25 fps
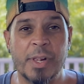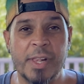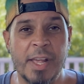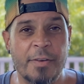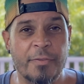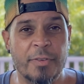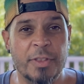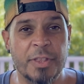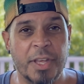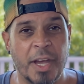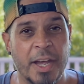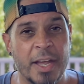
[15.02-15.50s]

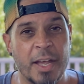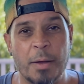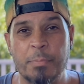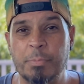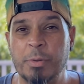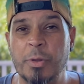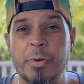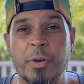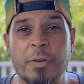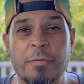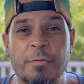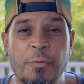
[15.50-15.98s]
11th, I
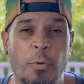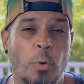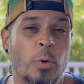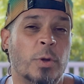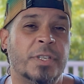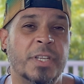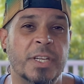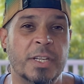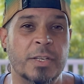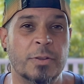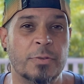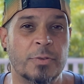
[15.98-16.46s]
uploaded
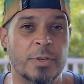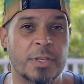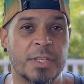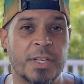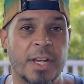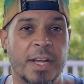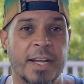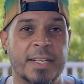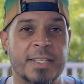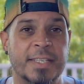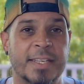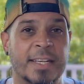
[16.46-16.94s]
14 new
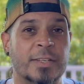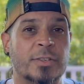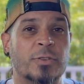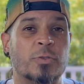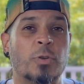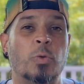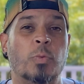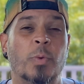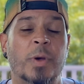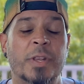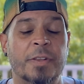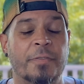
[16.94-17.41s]
designs and
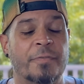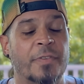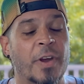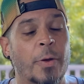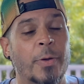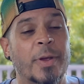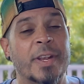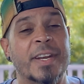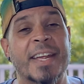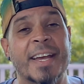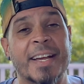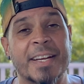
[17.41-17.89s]
sold one the
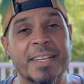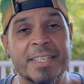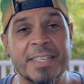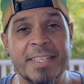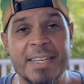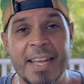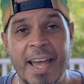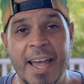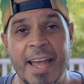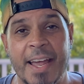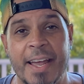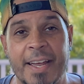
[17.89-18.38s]
very
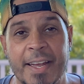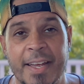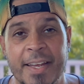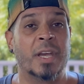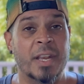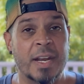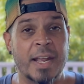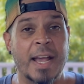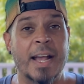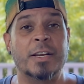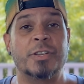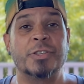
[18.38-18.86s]
next day.
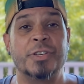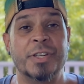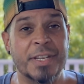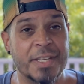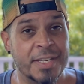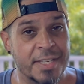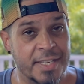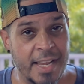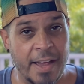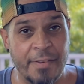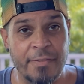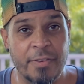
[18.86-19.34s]
And
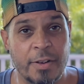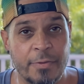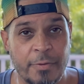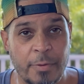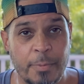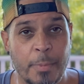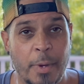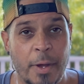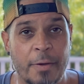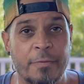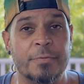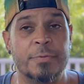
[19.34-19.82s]
actually 7 of
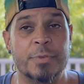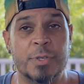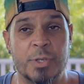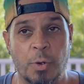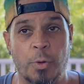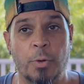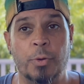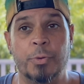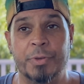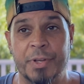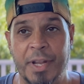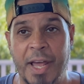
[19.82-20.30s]
them have
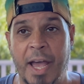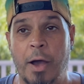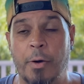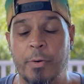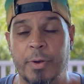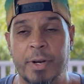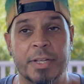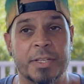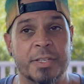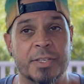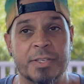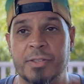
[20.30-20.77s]
sold
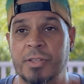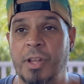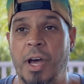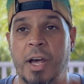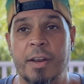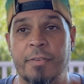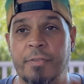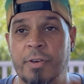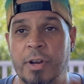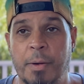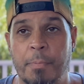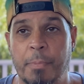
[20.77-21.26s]
now and it's
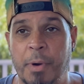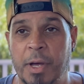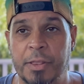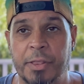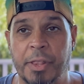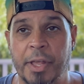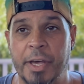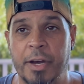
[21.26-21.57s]
not even a month